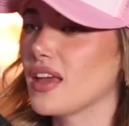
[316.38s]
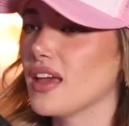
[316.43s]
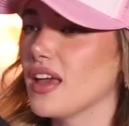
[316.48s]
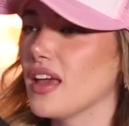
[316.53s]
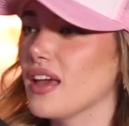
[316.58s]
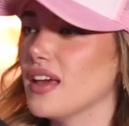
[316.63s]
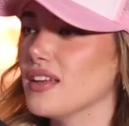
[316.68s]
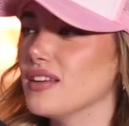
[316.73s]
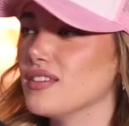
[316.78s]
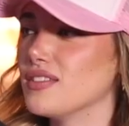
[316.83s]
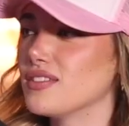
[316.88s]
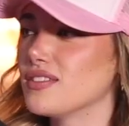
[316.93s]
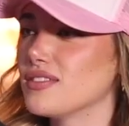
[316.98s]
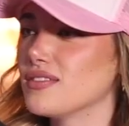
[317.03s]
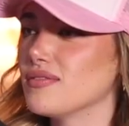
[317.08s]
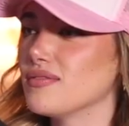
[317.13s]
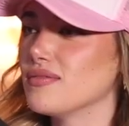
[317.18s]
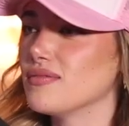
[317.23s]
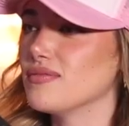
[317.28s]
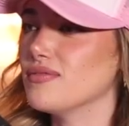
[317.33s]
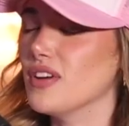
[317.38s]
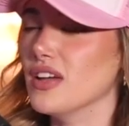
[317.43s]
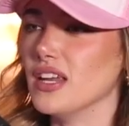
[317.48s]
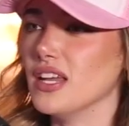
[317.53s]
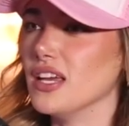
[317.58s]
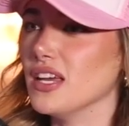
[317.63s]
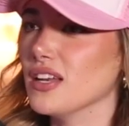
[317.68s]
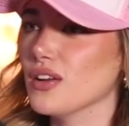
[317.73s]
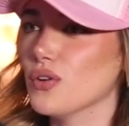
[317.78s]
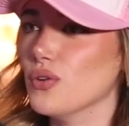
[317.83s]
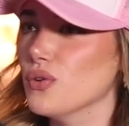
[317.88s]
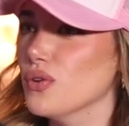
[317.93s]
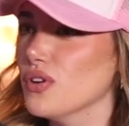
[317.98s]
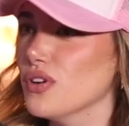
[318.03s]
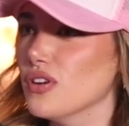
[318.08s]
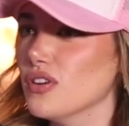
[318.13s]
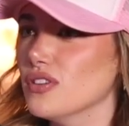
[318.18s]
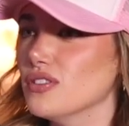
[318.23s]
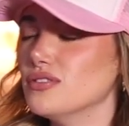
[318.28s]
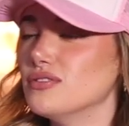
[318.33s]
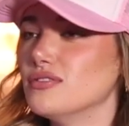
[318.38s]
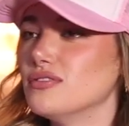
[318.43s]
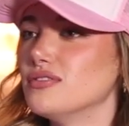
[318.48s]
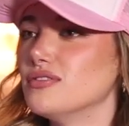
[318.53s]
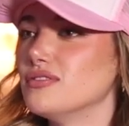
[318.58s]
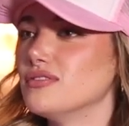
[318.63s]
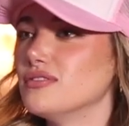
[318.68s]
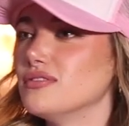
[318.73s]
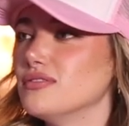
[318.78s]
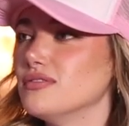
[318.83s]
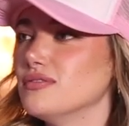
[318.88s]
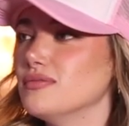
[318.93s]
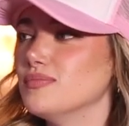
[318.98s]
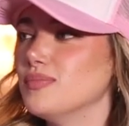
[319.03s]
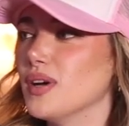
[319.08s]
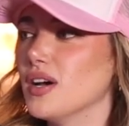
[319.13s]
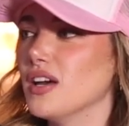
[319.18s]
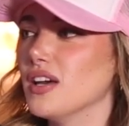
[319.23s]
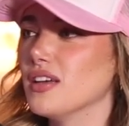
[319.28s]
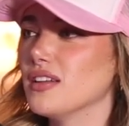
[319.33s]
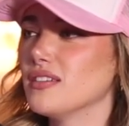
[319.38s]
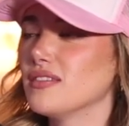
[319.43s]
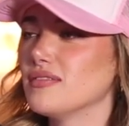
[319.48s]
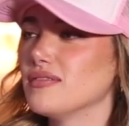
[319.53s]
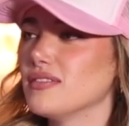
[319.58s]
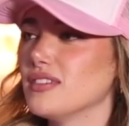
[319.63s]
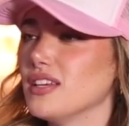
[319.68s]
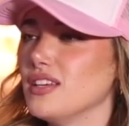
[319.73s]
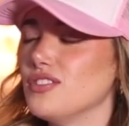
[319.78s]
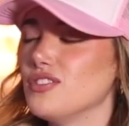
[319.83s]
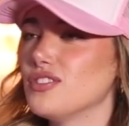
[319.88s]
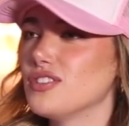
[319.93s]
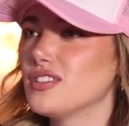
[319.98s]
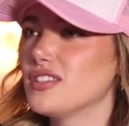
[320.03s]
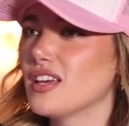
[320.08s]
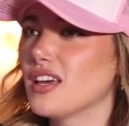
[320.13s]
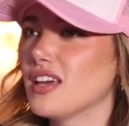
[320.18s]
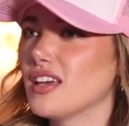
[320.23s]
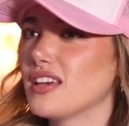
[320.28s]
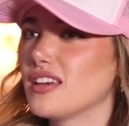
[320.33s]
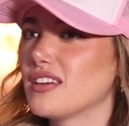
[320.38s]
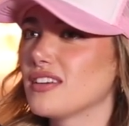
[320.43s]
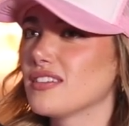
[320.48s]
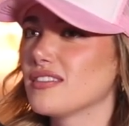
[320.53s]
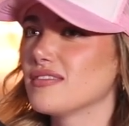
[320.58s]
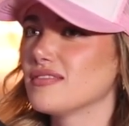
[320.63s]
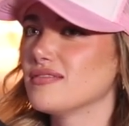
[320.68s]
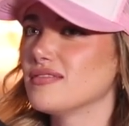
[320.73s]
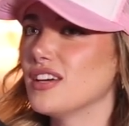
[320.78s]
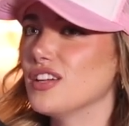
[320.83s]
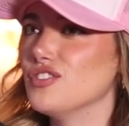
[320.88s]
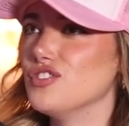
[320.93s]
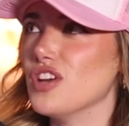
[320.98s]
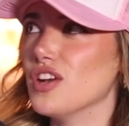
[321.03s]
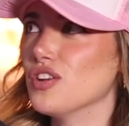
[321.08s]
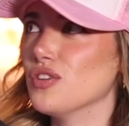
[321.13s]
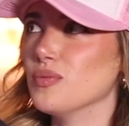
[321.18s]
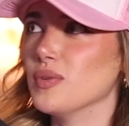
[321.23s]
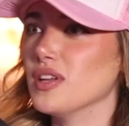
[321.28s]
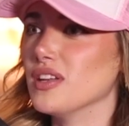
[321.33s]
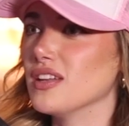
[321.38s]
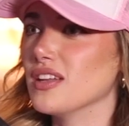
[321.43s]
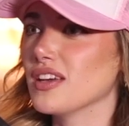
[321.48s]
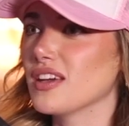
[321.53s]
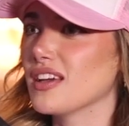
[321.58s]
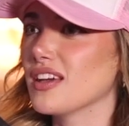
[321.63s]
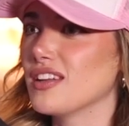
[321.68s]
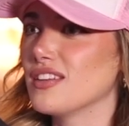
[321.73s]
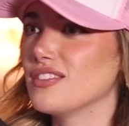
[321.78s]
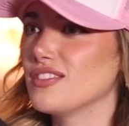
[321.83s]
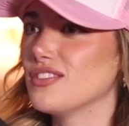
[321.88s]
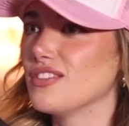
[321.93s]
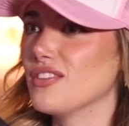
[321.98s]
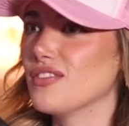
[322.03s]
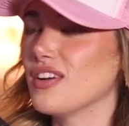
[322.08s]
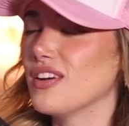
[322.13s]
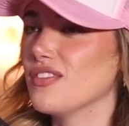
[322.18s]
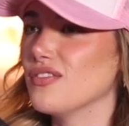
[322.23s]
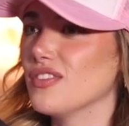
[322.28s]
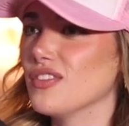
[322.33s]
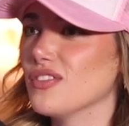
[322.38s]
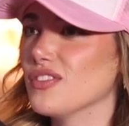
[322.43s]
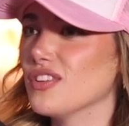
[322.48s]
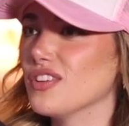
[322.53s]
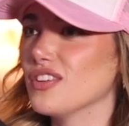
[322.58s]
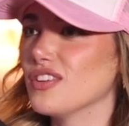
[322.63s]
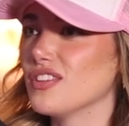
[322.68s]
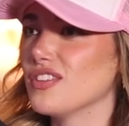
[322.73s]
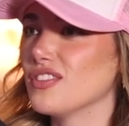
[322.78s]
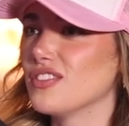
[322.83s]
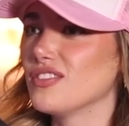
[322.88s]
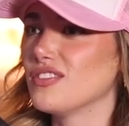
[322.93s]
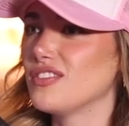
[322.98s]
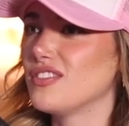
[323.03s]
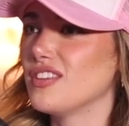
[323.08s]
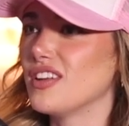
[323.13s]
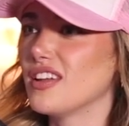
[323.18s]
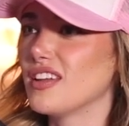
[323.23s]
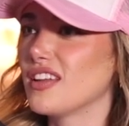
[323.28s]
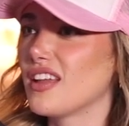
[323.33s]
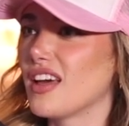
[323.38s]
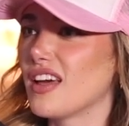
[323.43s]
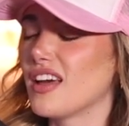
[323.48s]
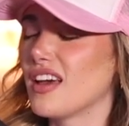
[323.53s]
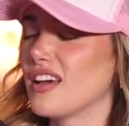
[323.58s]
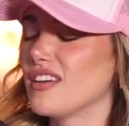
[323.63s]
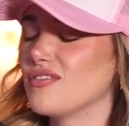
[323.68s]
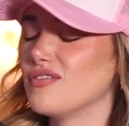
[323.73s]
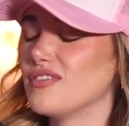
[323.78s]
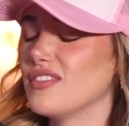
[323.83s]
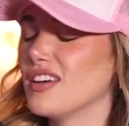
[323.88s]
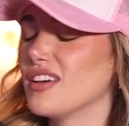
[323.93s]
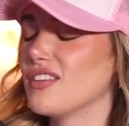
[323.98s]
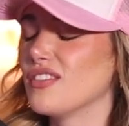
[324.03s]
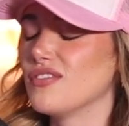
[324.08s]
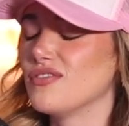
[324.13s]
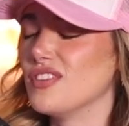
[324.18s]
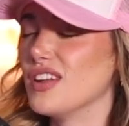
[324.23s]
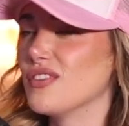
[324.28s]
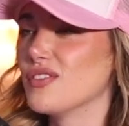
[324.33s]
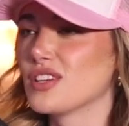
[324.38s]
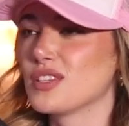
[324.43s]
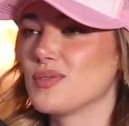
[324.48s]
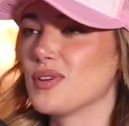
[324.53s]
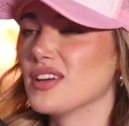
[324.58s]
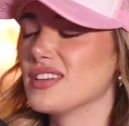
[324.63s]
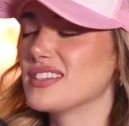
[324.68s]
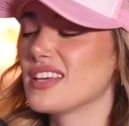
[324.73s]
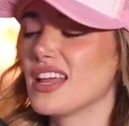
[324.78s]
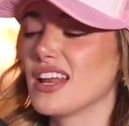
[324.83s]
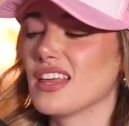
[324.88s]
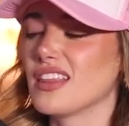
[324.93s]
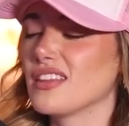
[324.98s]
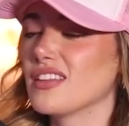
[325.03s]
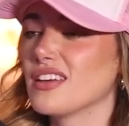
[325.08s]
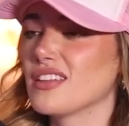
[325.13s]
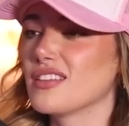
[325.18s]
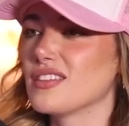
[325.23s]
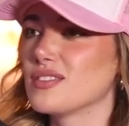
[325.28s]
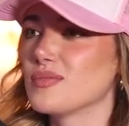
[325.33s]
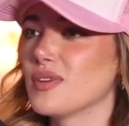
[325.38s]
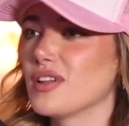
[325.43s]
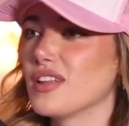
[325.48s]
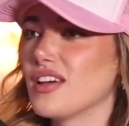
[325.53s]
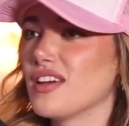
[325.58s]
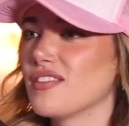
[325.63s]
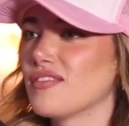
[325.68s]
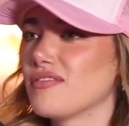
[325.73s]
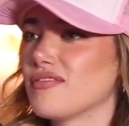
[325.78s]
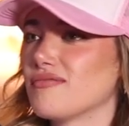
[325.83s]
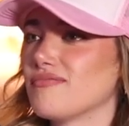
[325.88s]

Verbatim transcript: and funny and cool, but he's just like a gentleman. Like it's I've never I've I don't, I've never experienced anything like this in my life.